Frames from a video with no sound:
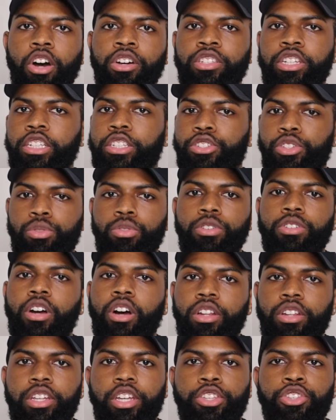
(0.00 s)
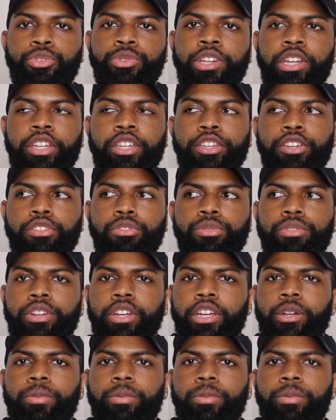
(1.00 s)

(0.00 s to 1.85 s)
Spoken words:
It's easy to throw y'all in. You DQ'd, you didn't